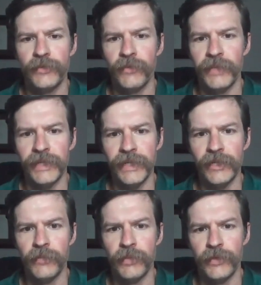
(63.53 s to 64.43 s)
that would be
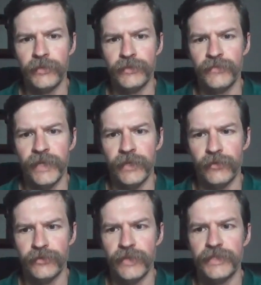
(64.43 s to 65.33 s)
needed to produce
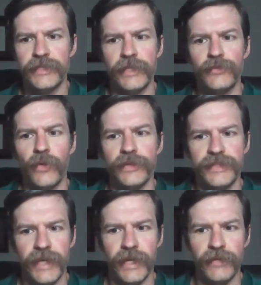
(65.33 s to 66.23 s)
vehicles, let's say towards
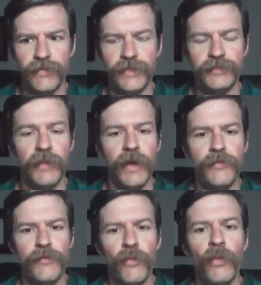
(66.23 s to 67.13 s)
the end of this
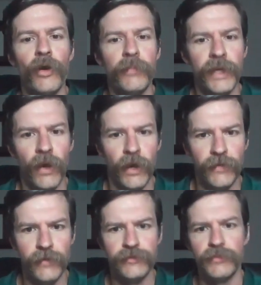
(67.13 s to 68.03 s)
month, will be on
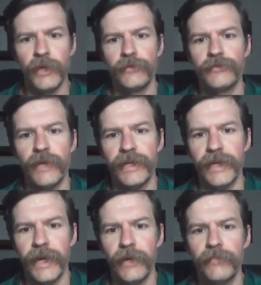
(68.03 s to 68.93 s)
those boats right
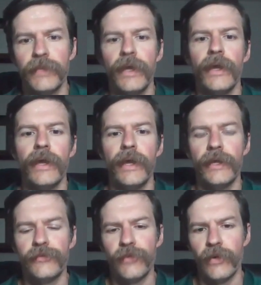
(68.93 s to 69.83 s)
now.
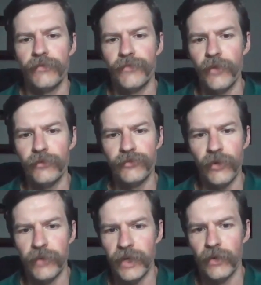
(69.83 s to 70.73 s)
And so, if those
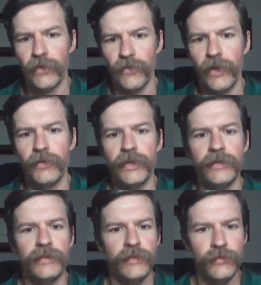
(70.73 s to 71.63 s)
don't get
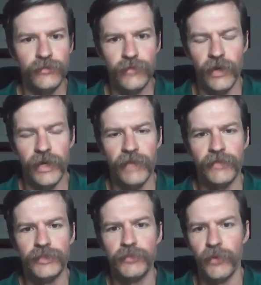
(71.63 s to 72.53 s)
unloaded, you start
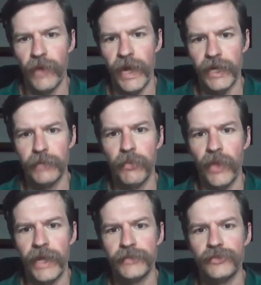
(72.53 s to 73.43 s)
having sporadic plant